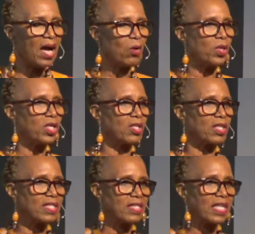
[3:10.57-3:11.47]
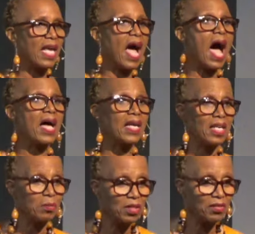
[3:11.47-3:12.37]
and we are going to say, I
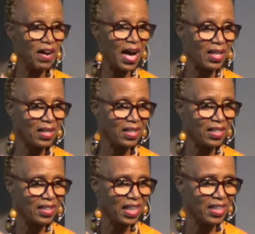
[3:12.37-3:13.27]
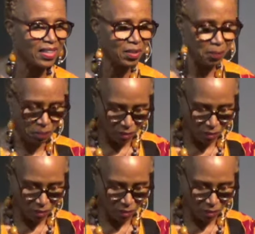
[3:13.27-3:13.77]
am divinely connected.